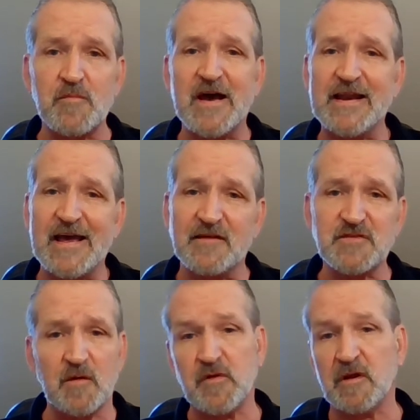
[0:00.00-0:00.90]
we might
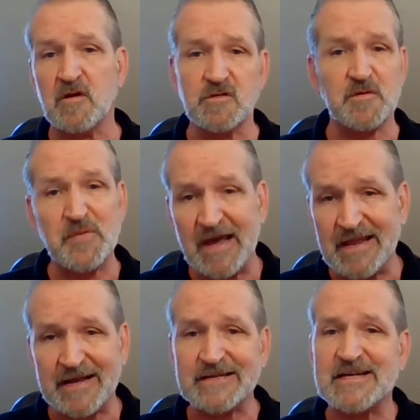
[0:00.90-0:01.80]
have something known as a
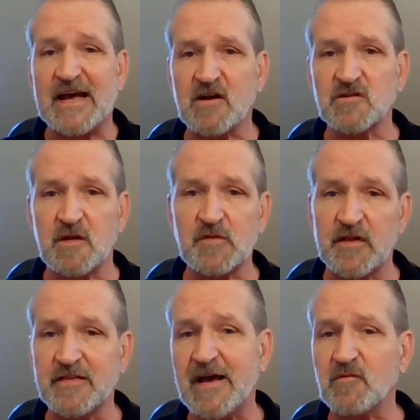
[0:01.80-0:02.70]
panic attack or something
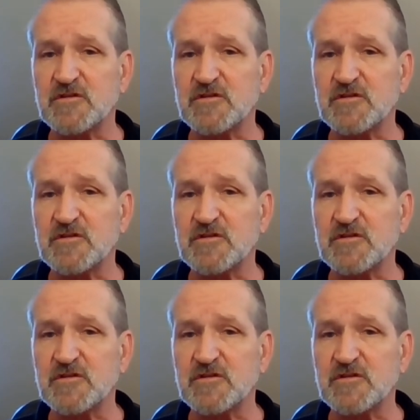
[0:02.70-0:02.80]
like that,